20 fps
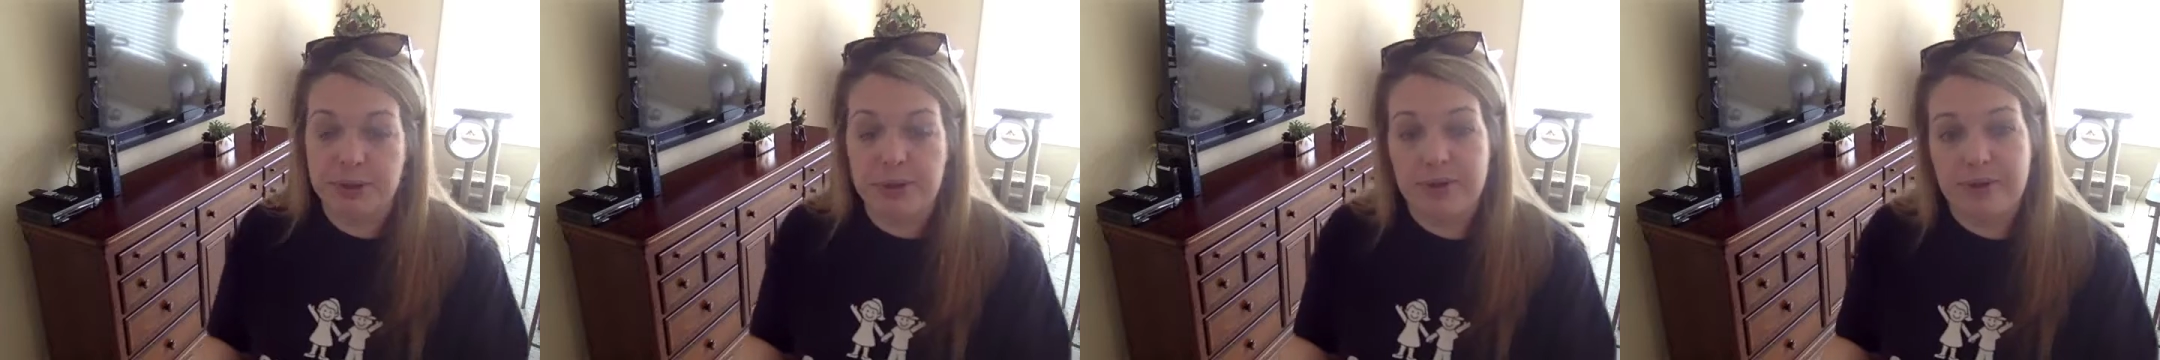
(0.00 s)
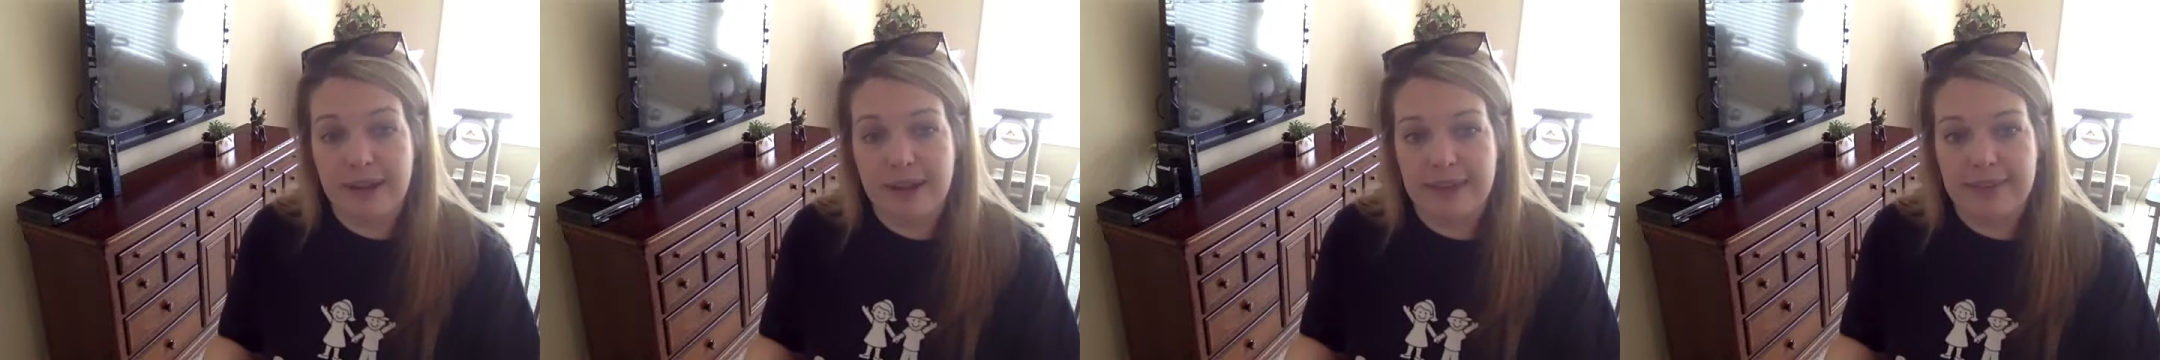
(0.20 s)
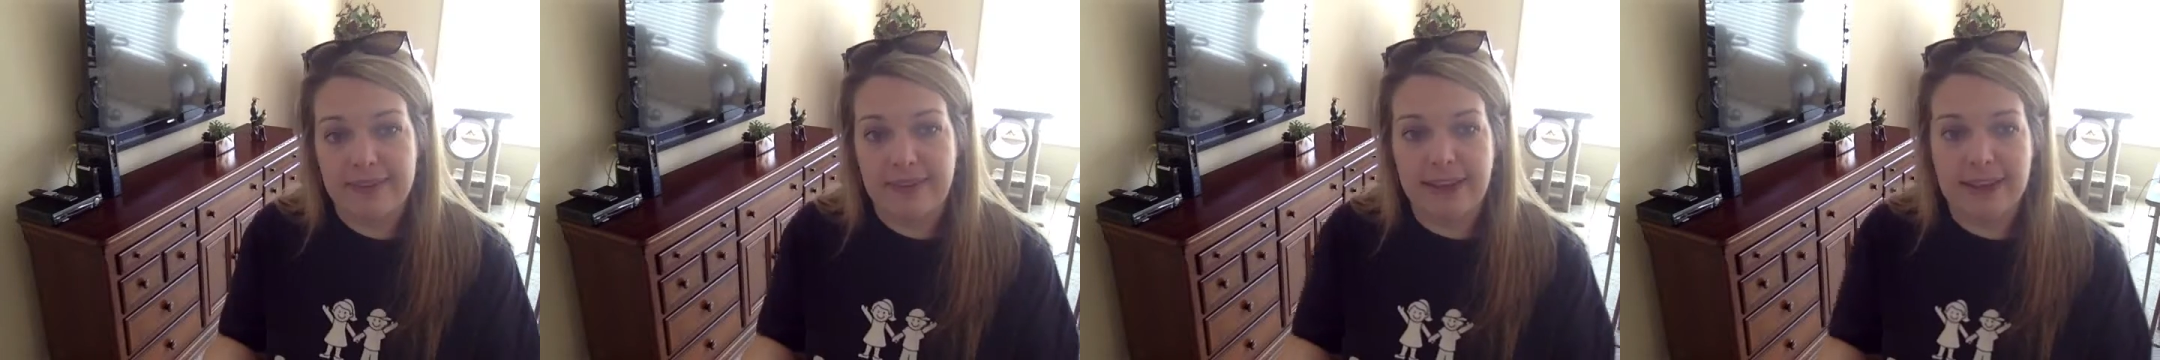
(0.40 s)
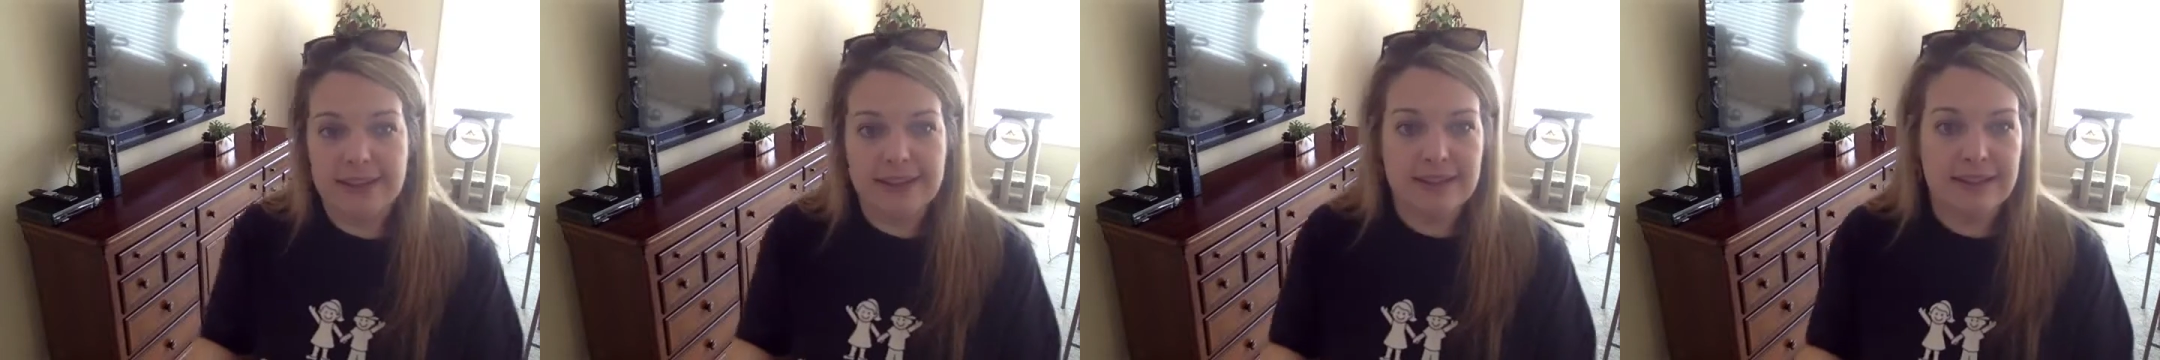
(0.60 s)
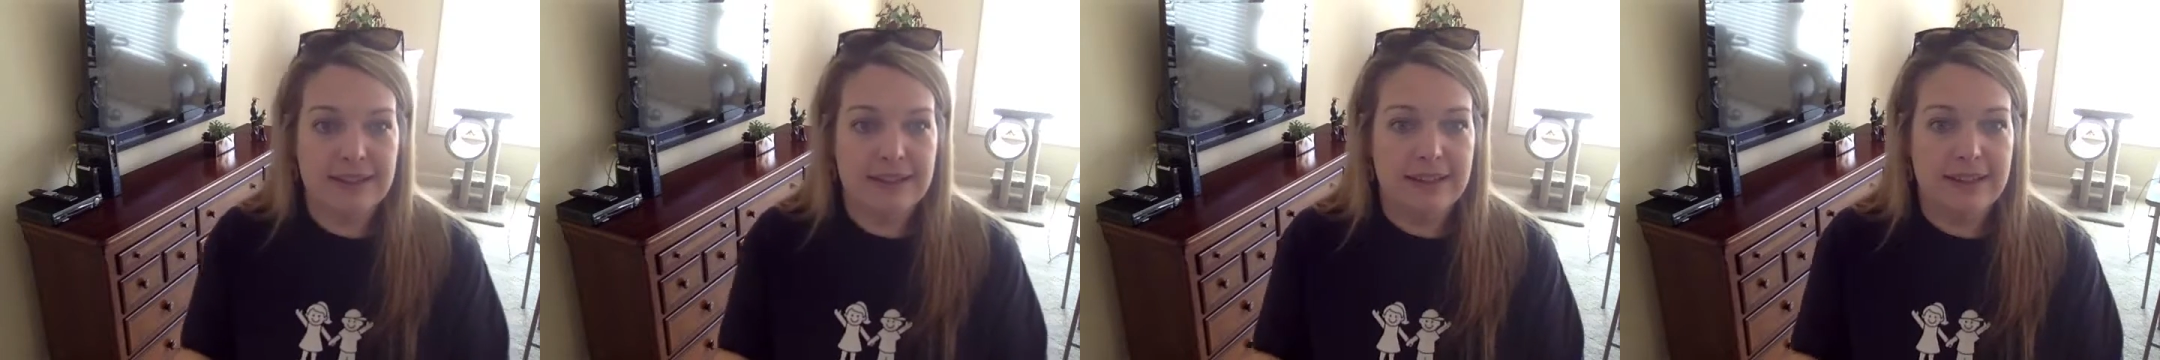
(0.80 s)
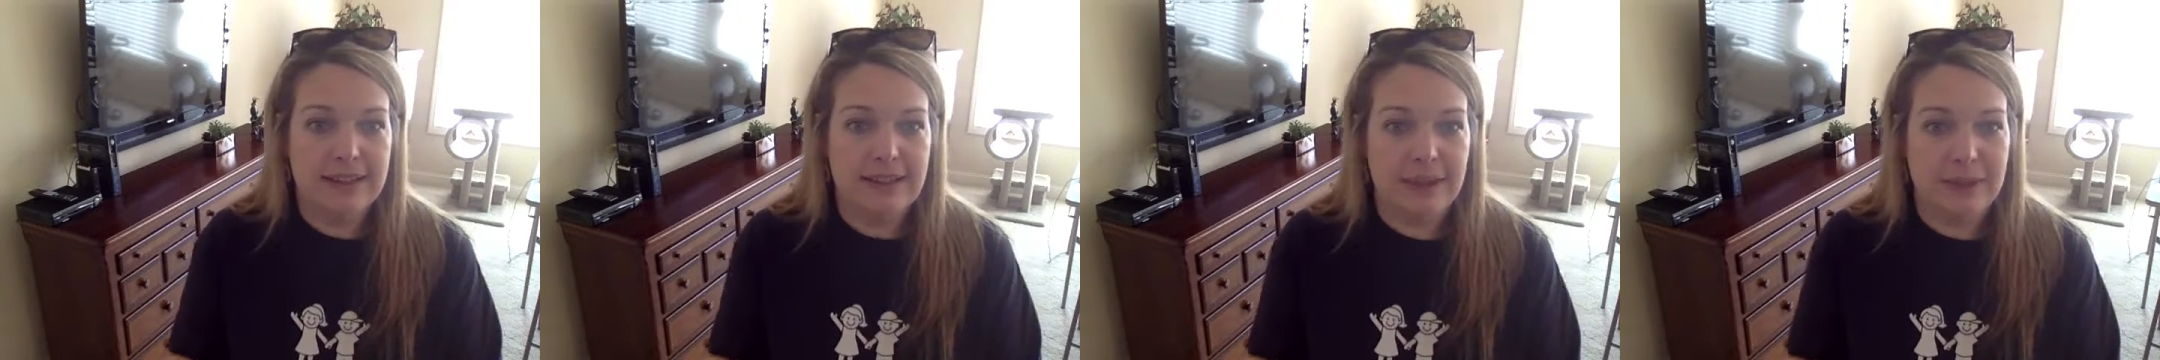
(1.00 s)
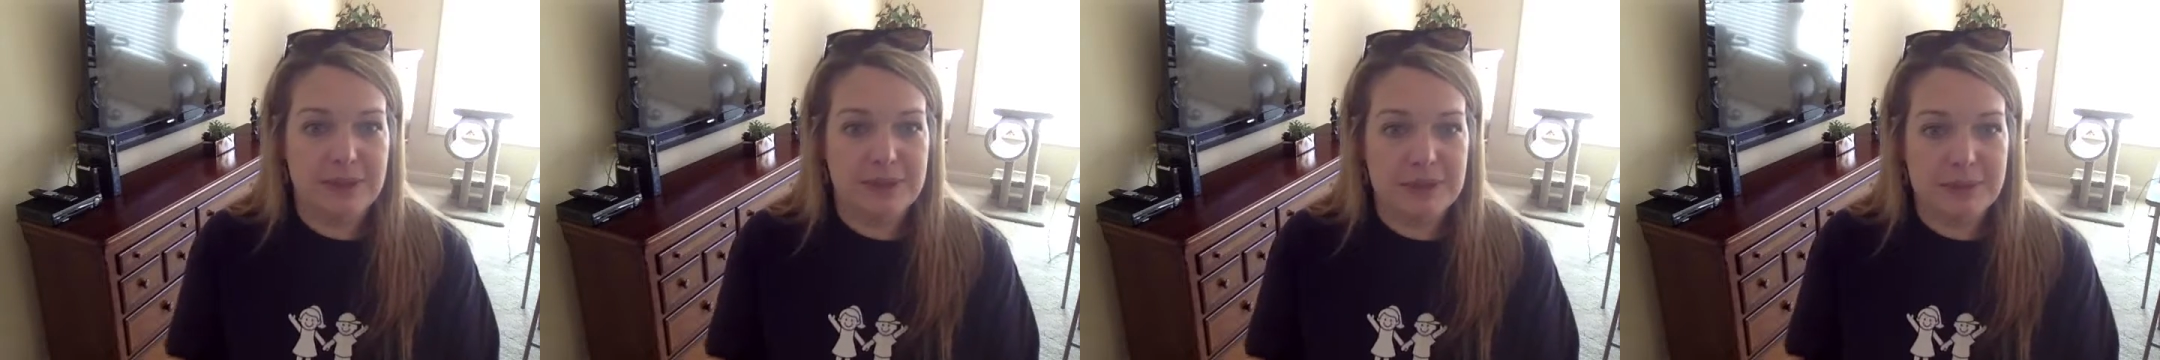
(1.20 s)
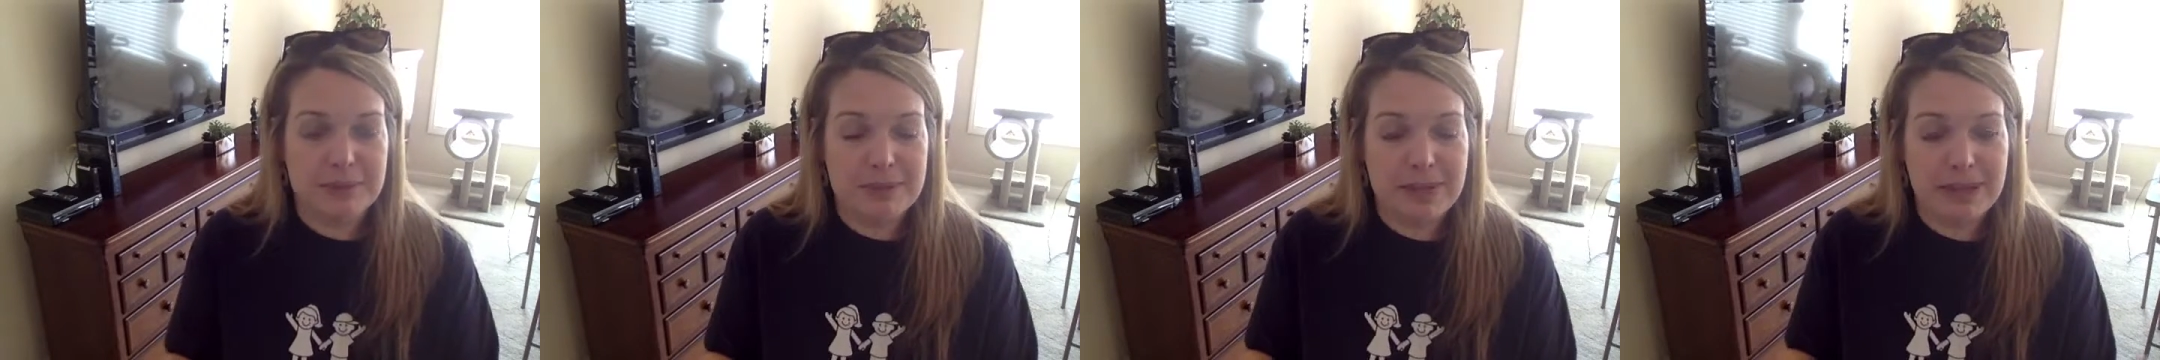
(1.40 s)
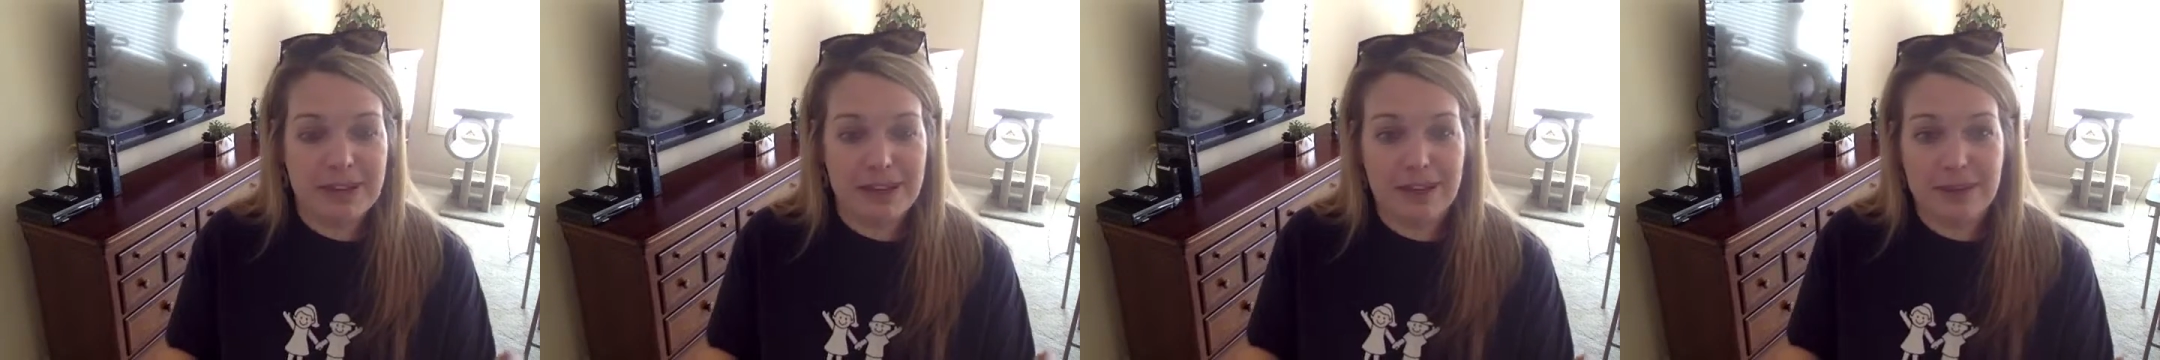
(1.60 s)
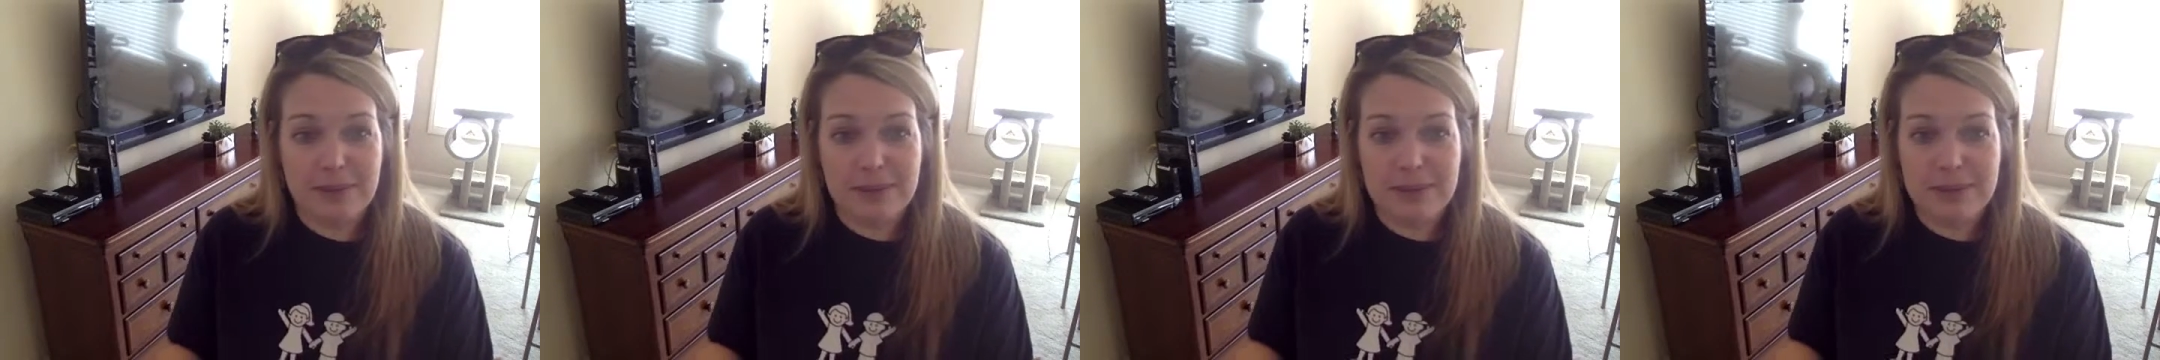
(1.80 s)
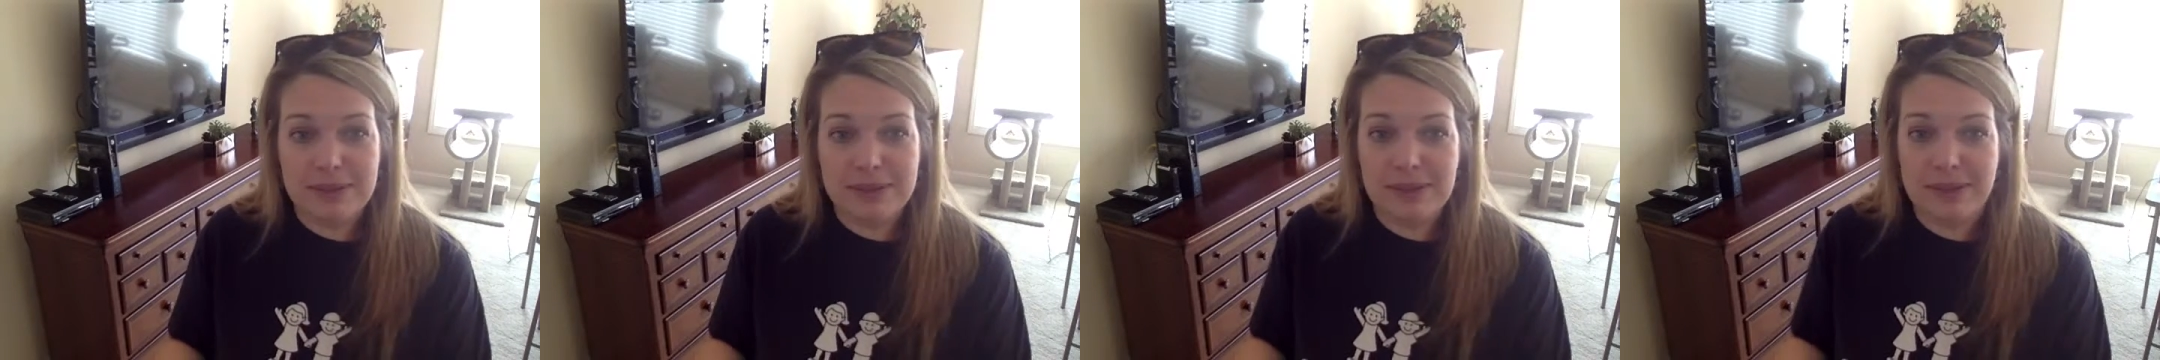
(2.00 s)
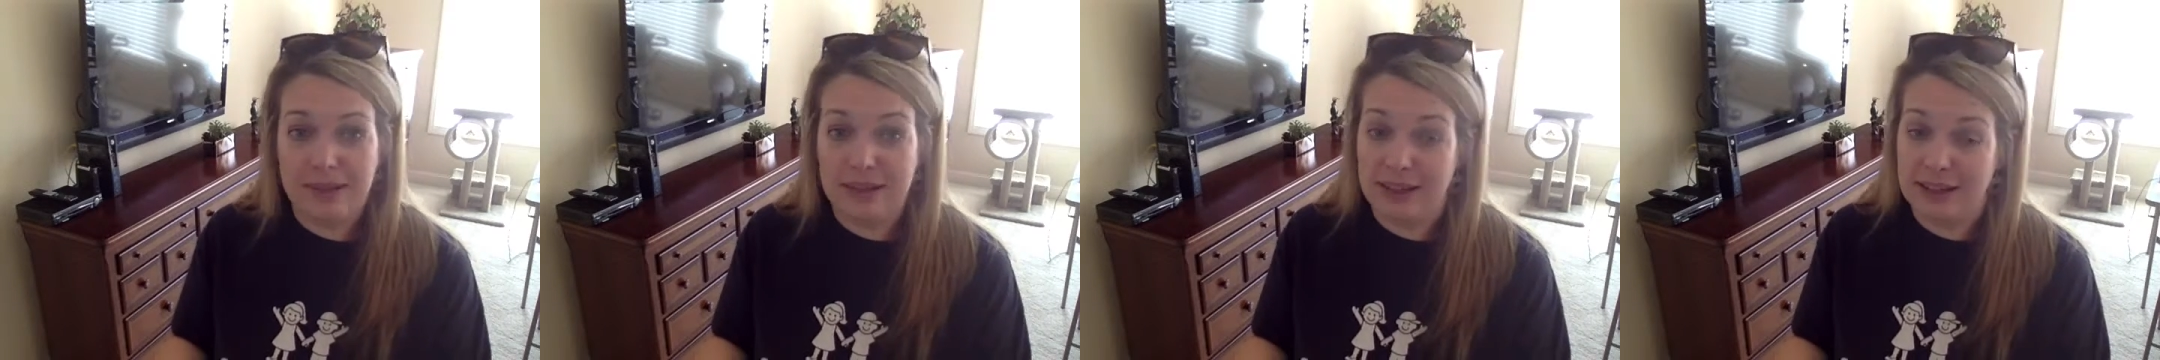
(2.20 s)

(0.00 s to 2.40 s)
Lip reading: provide that. Now sometimes,